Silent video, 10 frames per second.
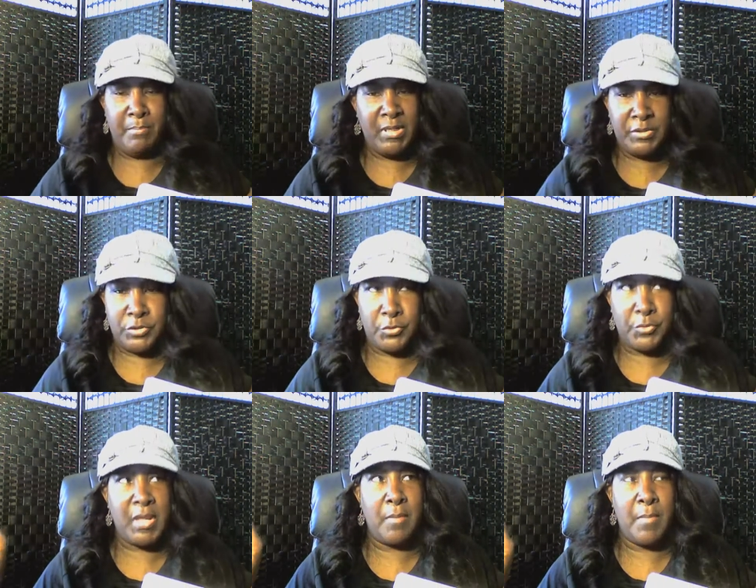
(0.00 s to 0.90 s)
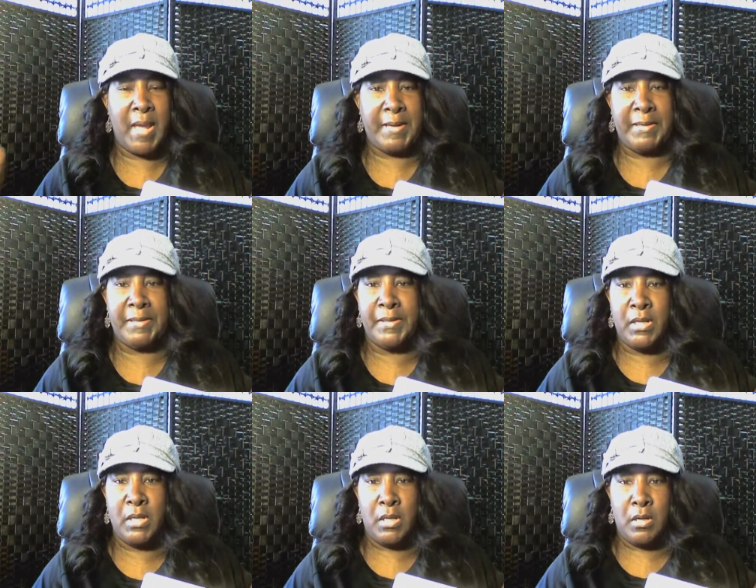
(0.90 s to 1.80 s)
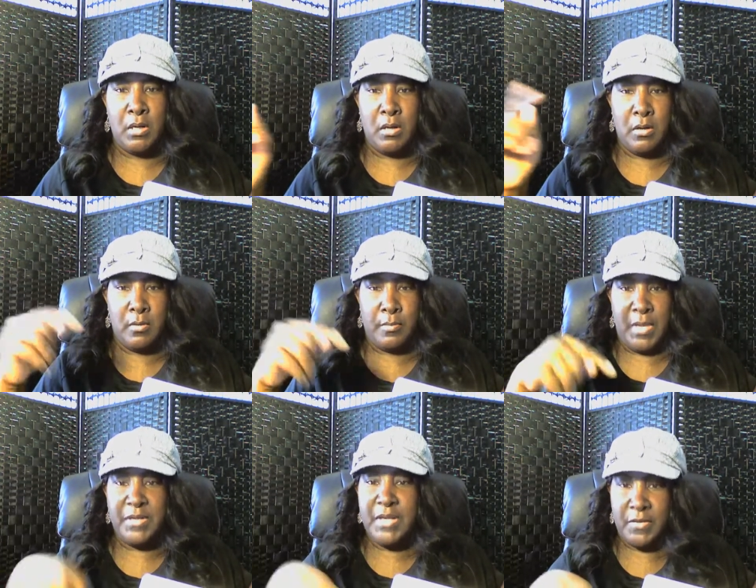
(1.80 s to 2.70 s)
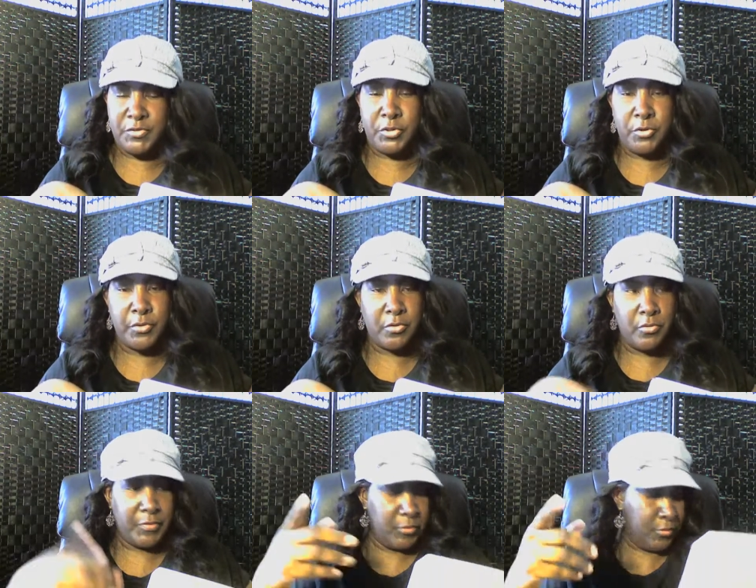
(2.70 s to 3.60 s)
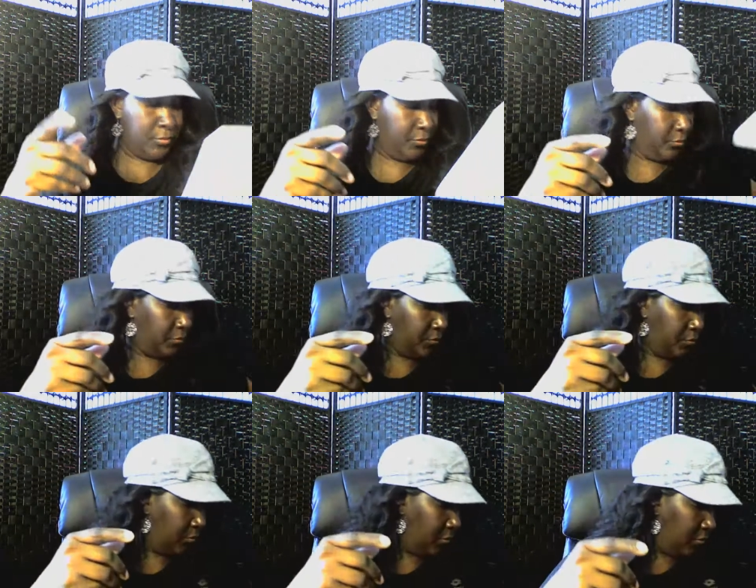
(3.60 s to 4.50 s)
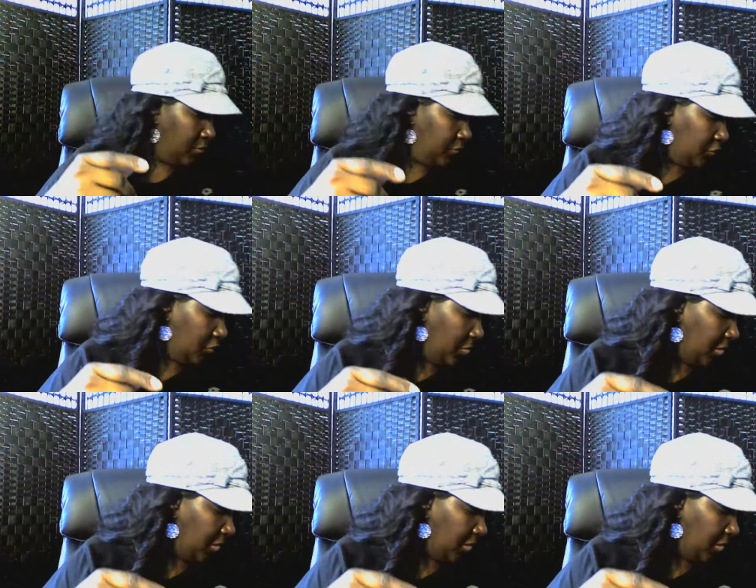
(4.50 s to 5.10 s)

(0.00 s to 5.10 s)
blender and my, um, and now there's Keurig on there. So it